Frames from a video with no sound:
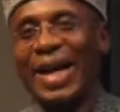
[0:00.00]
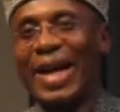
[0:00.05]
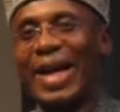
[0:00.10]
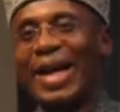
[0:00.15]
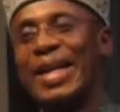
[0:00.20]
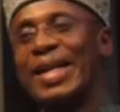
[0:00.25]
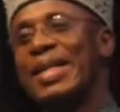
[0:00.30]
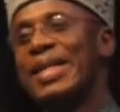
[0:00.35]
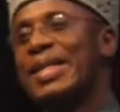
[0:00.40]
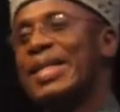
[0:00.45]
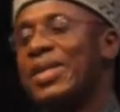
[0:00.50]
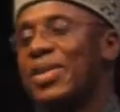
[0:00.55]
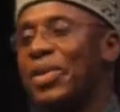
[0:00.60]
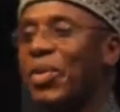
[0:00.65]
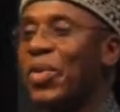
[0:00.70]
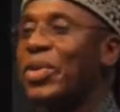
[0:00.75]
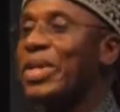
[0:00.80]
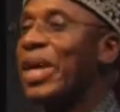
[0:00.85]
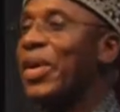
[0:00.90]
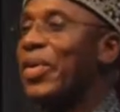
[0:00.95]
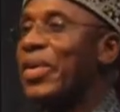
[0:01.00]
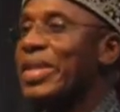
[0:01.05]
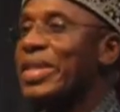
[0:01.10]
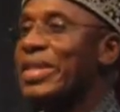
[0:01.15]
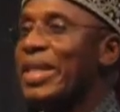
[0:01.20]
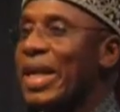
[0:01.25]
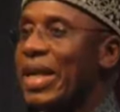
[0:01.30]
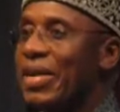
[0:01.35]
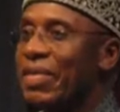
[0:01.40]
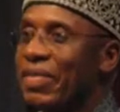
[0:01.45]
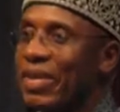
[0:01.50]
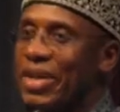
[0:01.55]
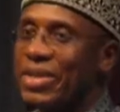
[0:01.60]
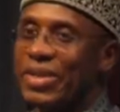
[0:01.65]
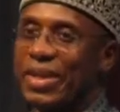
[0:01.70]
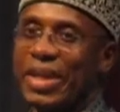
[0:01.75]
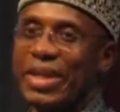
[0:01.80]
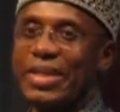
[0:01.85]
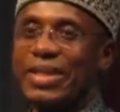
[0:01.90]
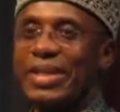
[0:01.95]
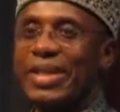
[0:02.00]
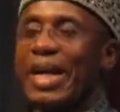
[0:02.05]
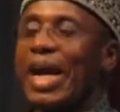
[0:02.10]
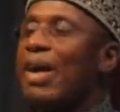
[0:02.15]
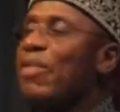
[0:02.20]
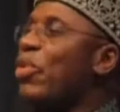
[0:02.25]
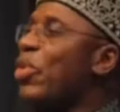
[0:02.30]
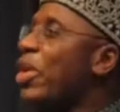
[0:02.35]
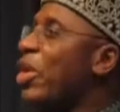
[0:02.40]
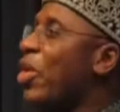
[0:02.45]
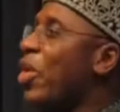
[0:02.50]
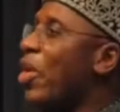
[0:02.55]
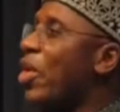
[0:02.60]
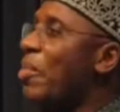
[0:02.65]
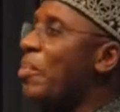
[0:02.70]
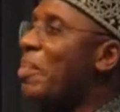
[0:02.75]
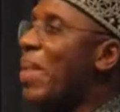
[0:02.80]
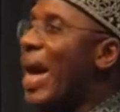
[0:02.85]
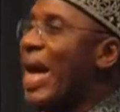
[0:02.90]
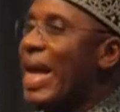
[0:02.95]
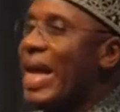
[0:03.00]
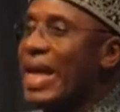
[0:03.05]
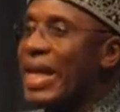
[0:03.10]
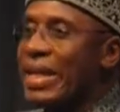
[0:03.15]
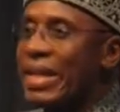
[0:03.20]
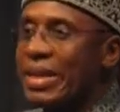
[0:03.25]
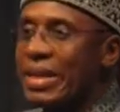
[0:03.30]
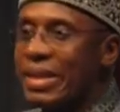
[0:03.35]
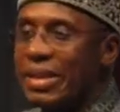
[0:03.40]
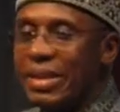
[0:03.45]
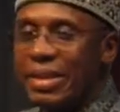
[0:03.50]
And you know what I call the talent of the lecturers? They have what they call marking.